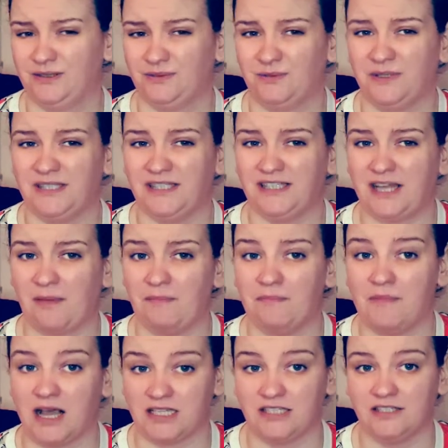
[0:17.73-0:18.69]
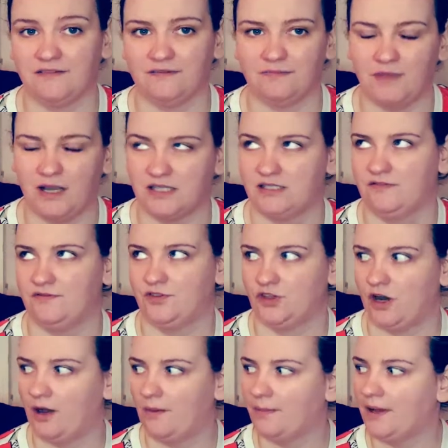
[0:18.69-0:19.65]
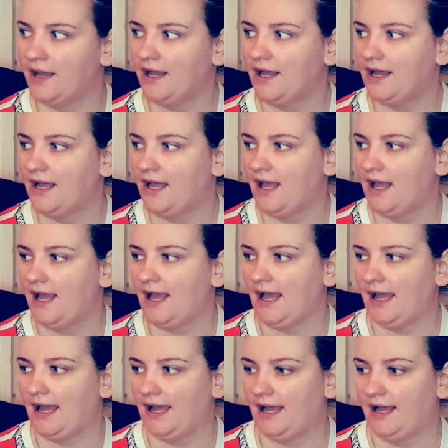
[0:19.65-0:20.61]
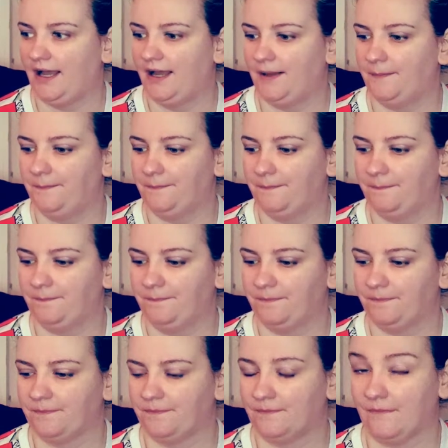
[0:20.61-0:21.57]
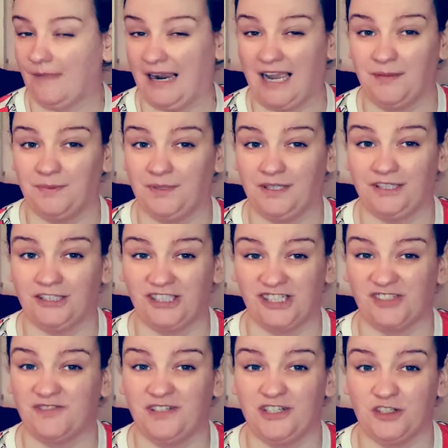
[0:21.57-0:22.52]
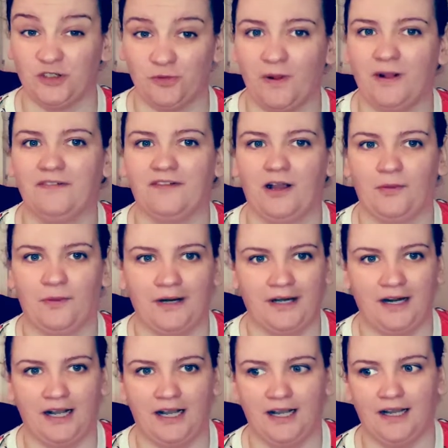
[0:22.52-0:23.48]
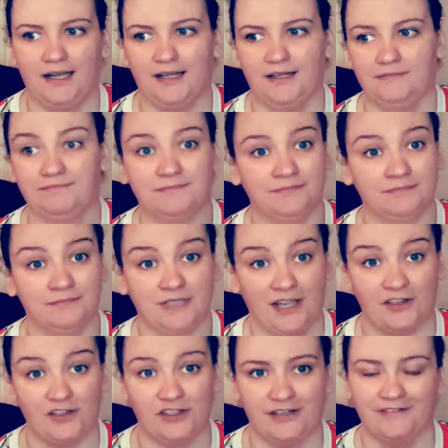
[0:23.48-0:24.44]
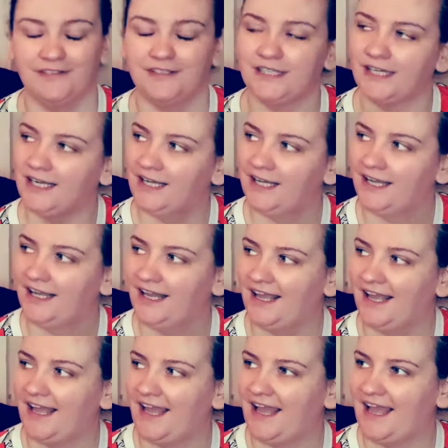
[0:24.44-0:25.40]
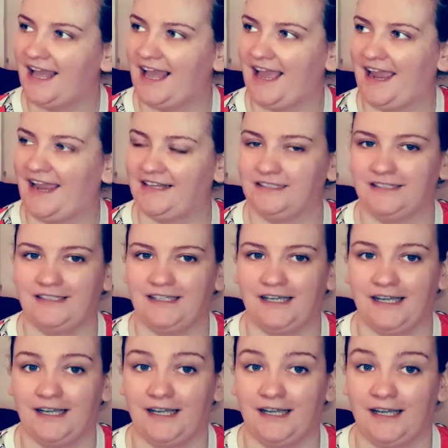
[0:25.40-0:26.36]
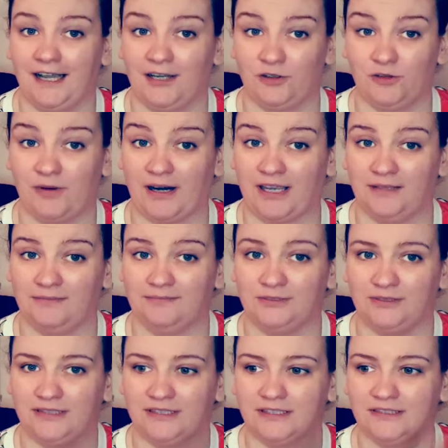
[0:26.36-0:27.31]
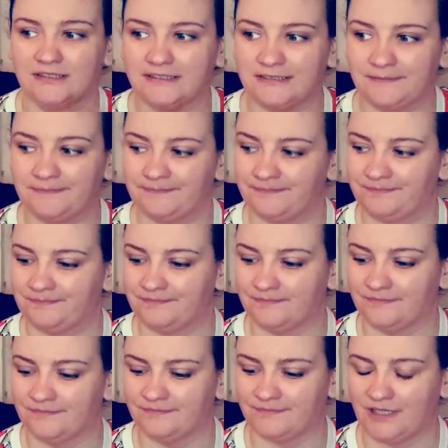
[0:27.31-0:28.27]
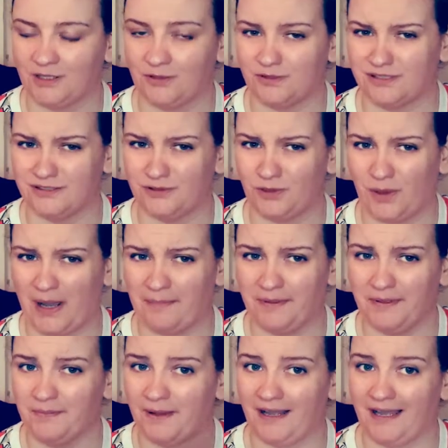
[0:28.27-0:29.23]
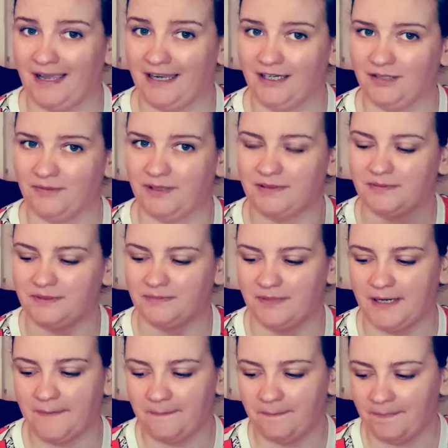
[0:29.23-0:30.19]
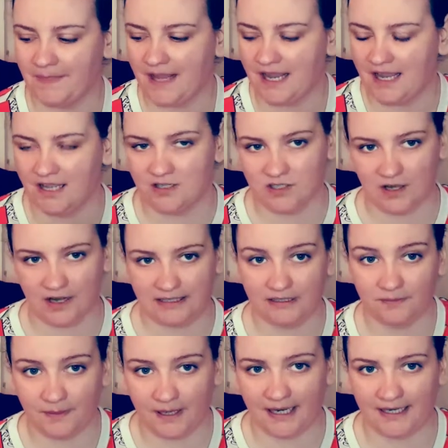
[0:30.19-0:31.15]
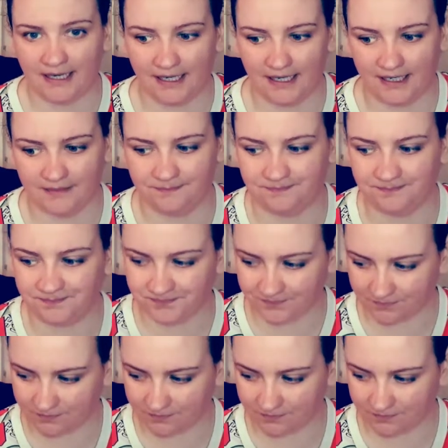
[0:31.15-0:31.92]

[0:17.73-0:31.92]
We did a massive shop. My hubby just finished 12-hour night shift, and I dragged him to Lidl's. He wasn't too happy, but hey, he went with me. So I did my